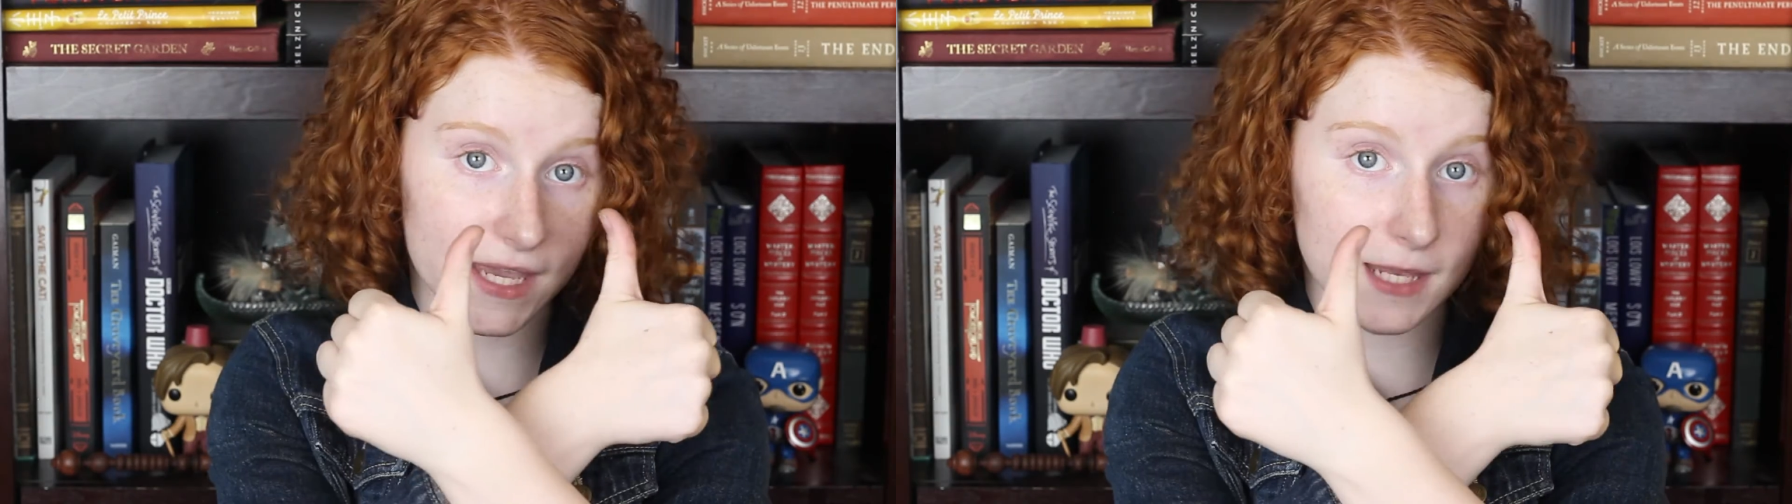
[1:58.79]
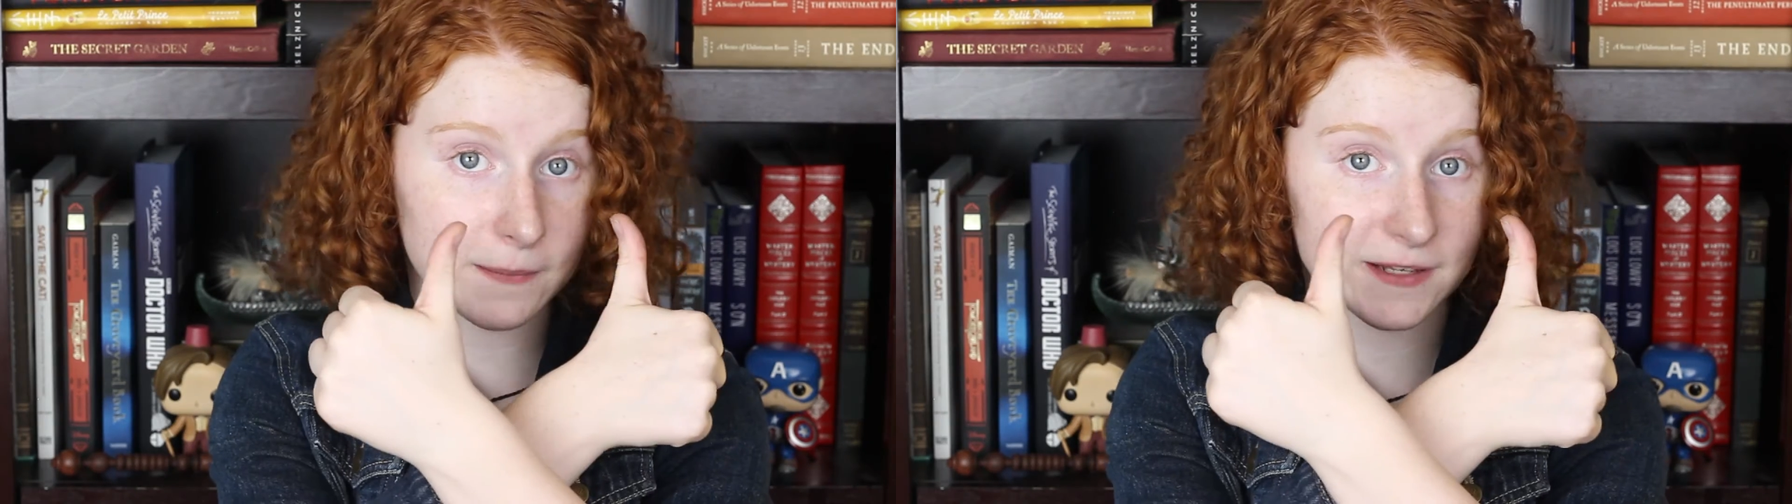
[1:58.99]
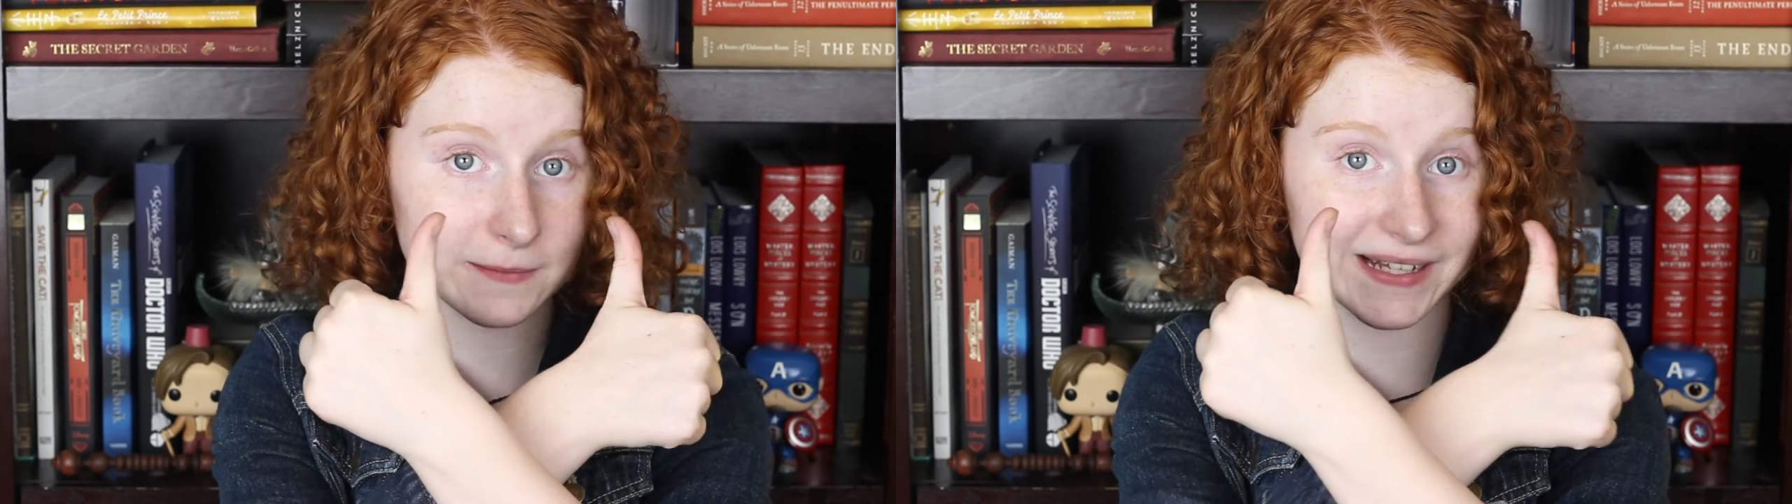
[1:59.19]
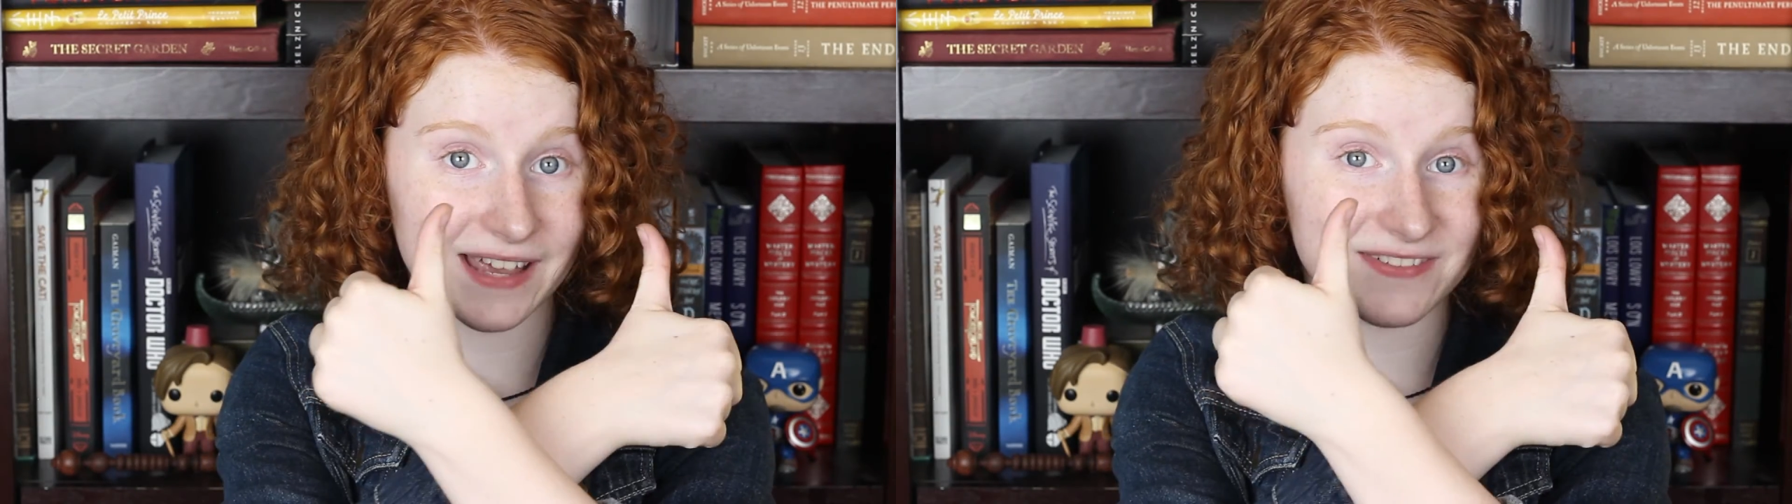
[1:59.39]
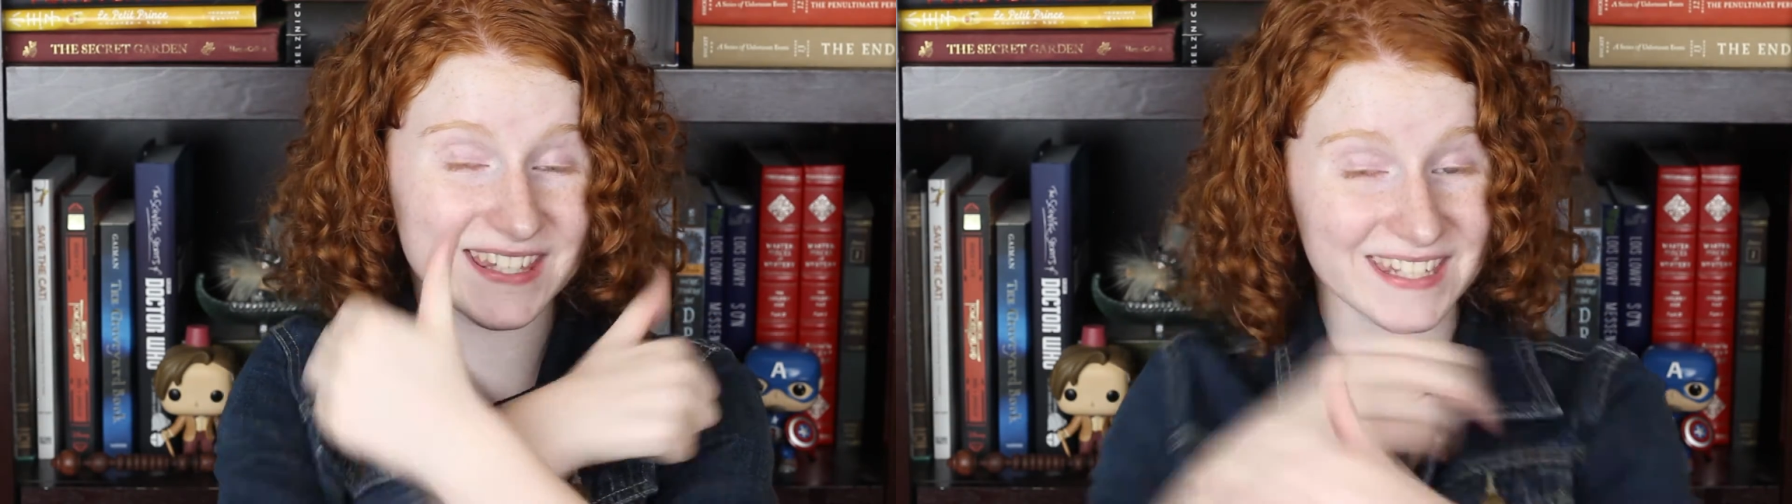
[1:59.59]
It makes my
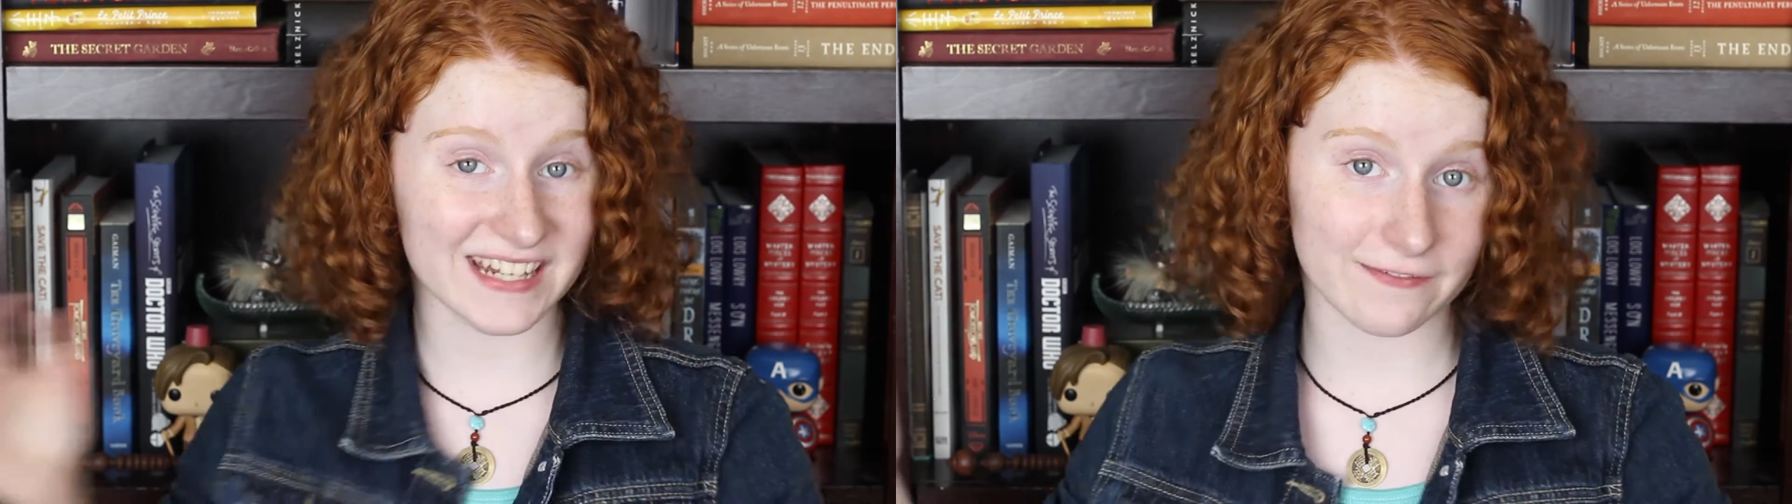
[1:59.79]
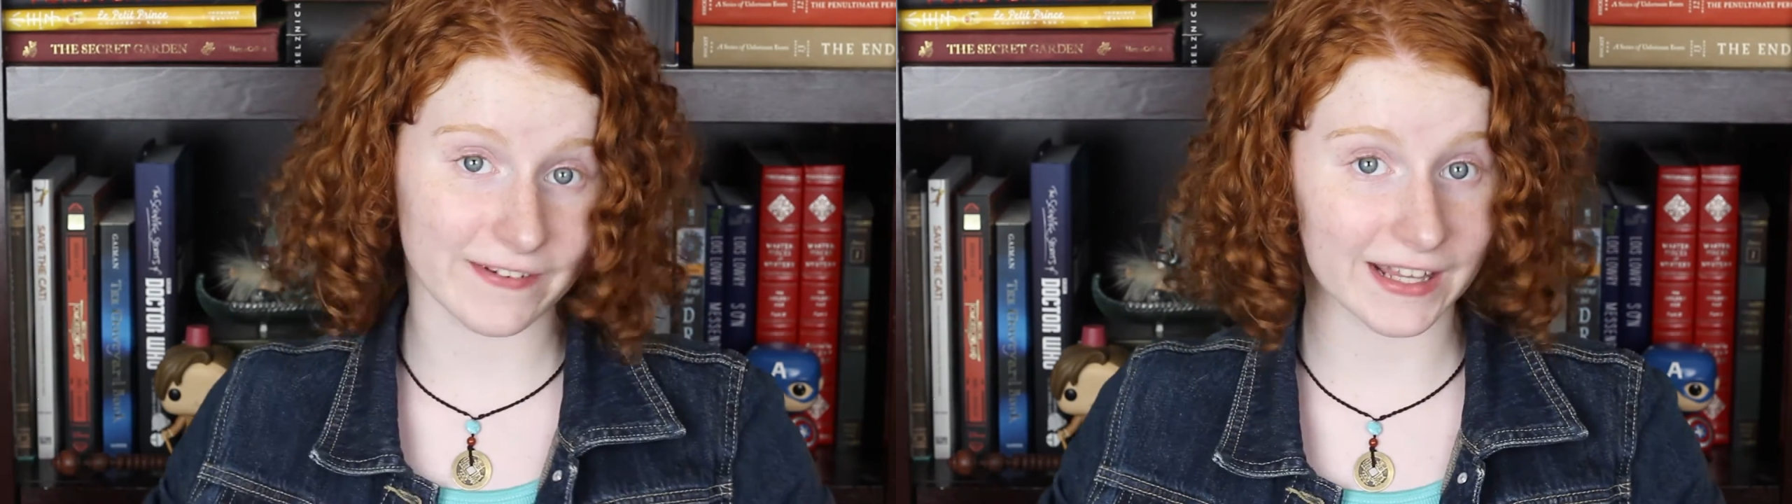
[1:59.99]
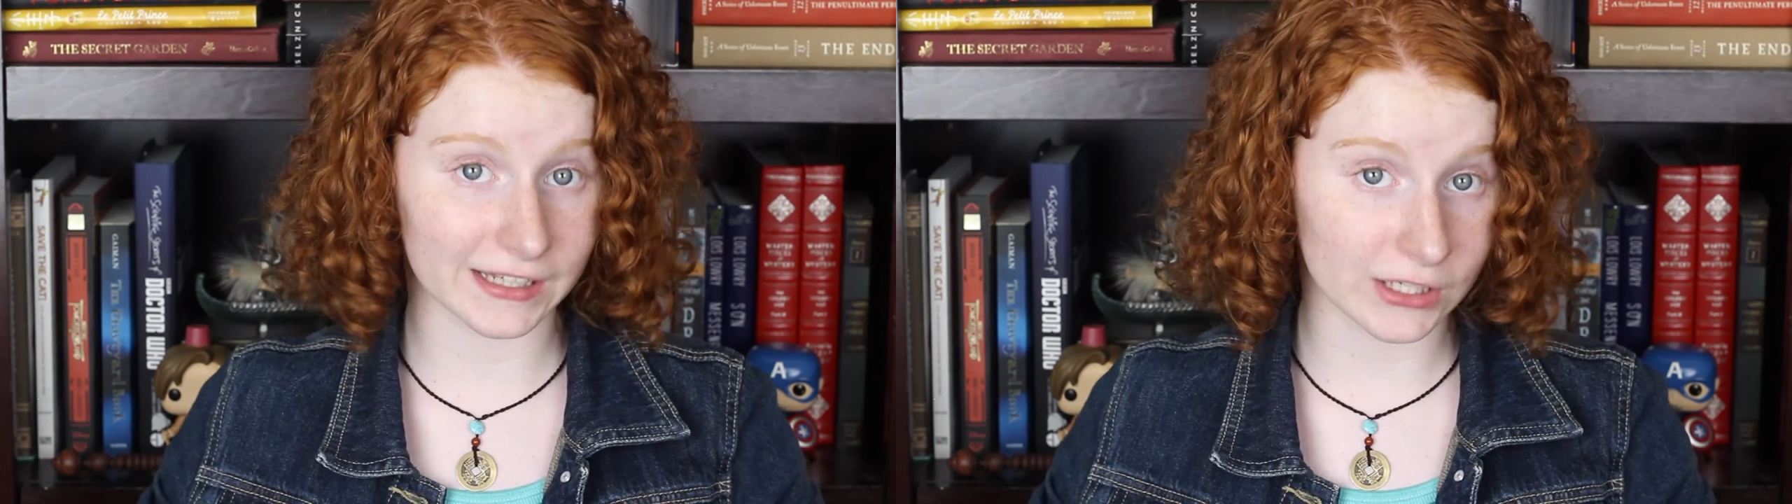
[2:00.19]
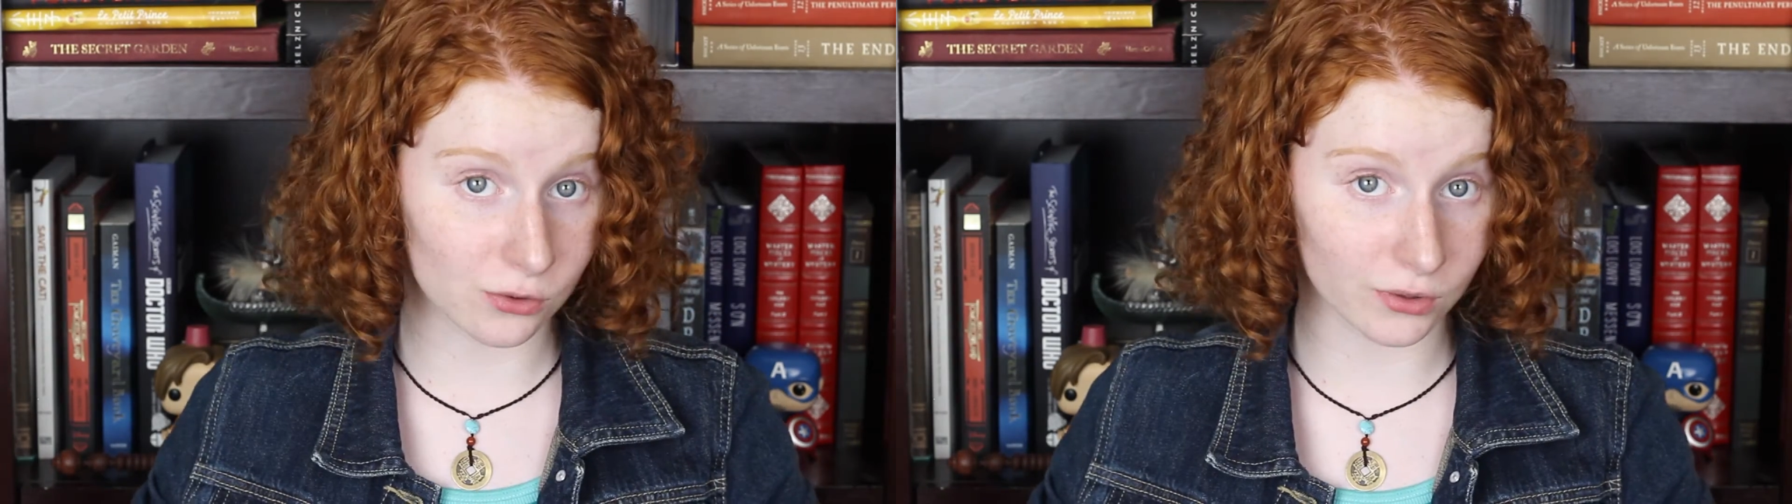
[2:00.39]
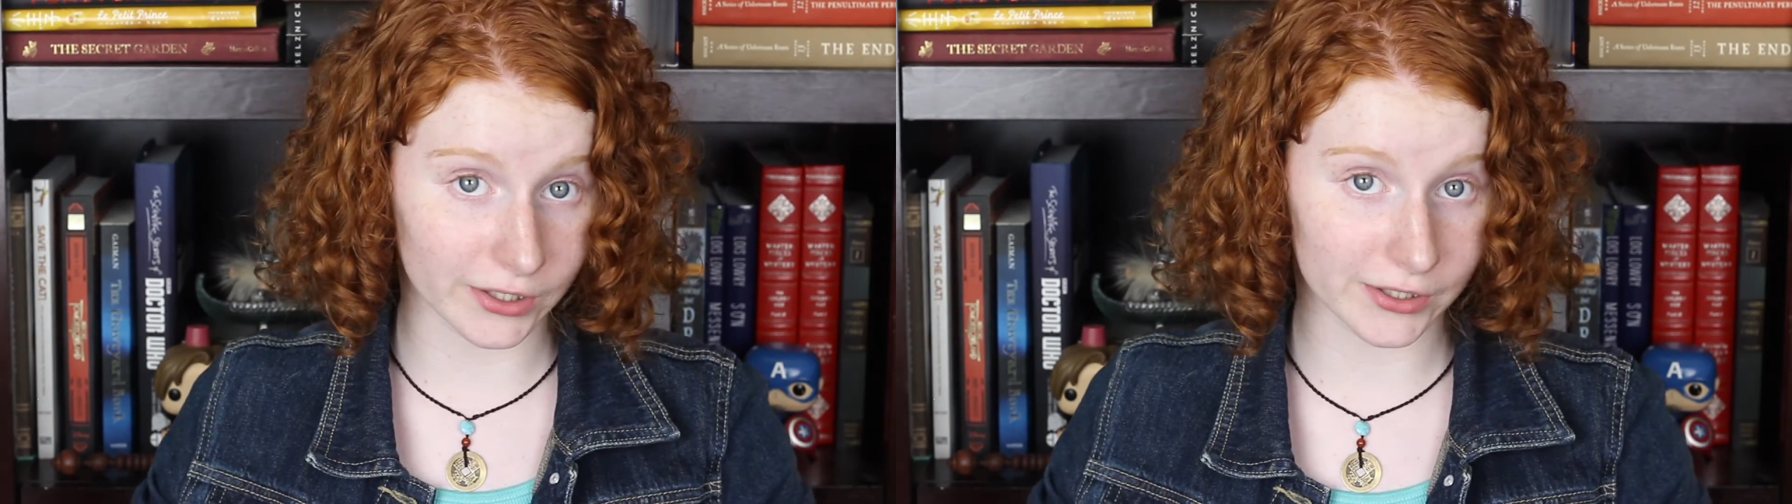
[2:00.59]
life significantly
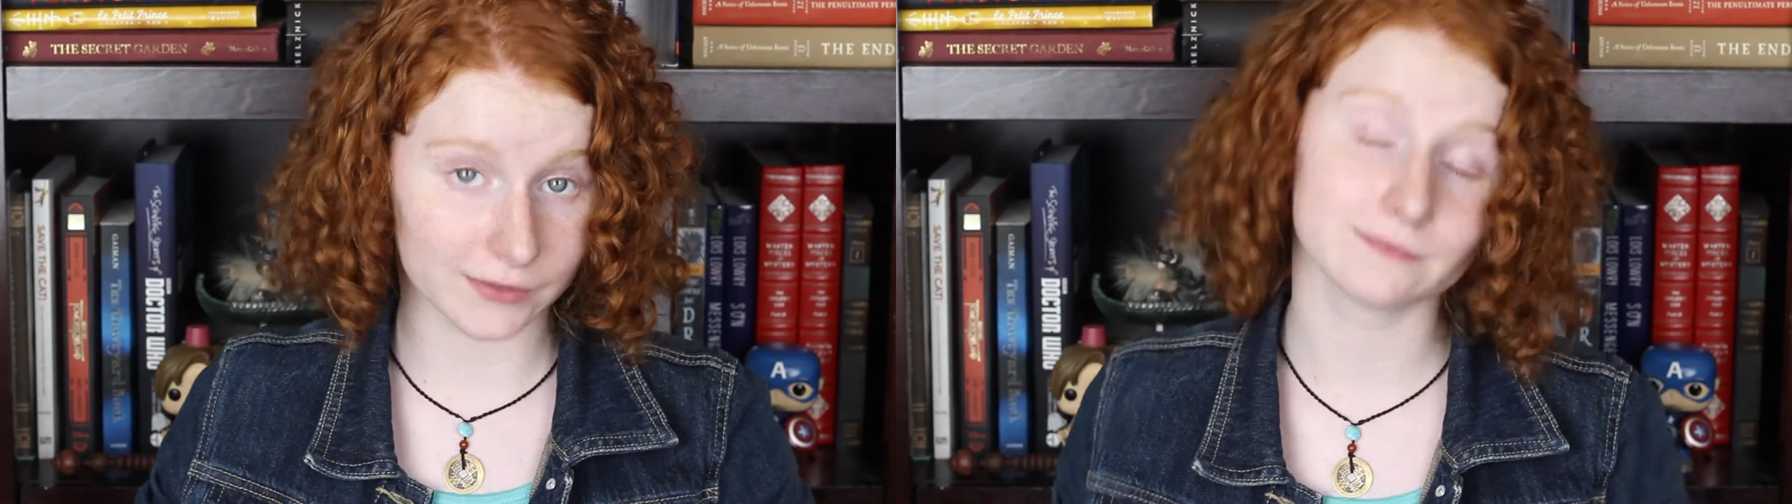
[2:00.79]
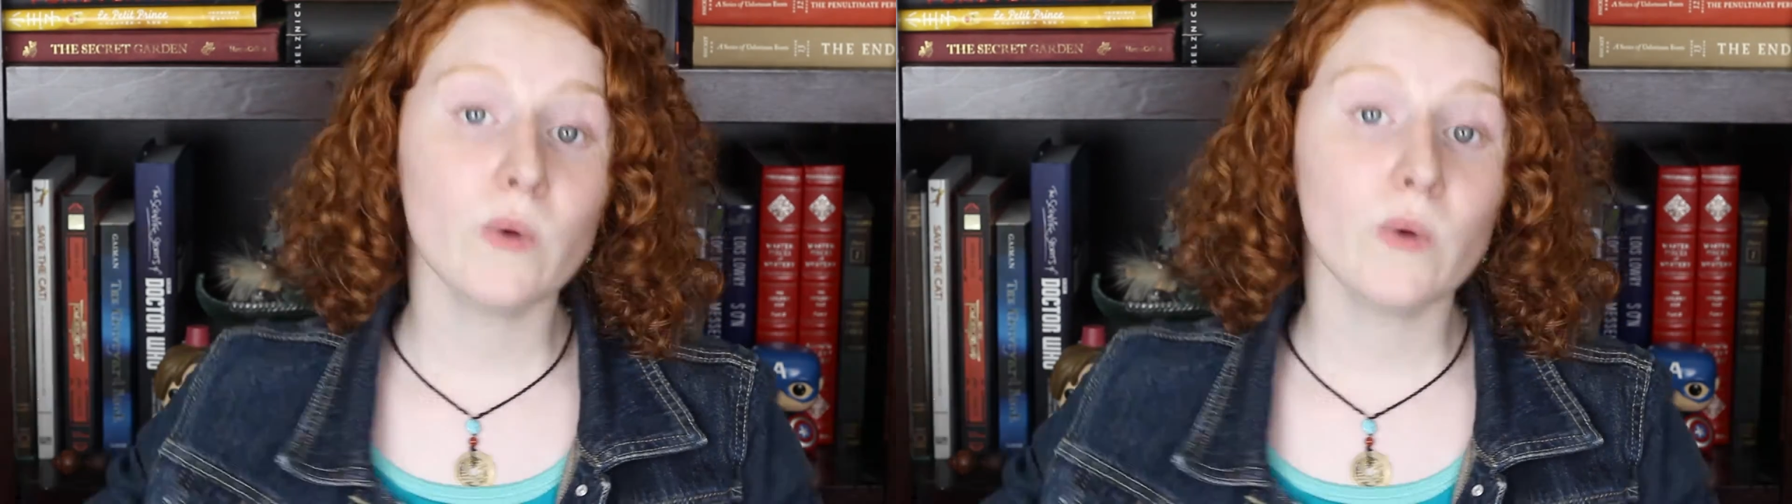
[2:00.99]
cooler.